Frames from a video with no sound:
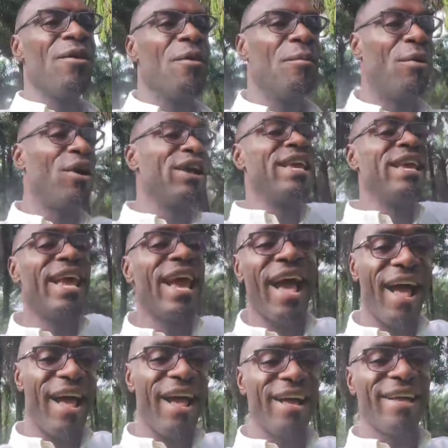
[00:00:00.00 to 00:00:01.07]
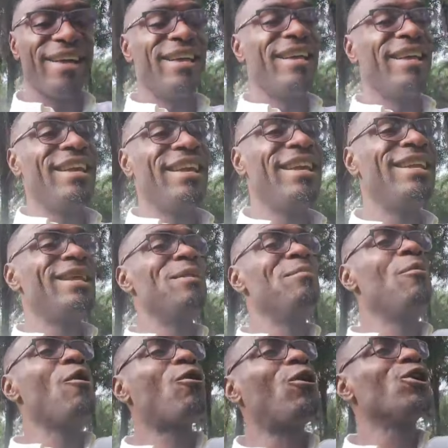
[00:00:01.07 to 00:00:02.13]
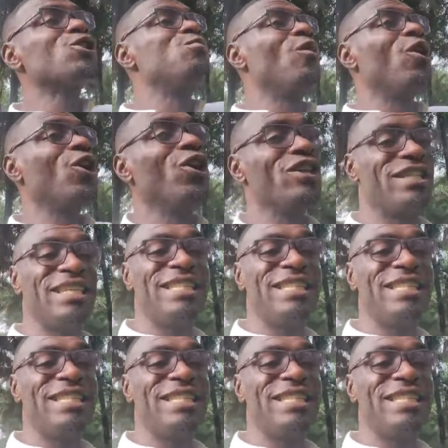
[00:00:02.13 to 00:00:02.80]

But here, in Igbo cosmology,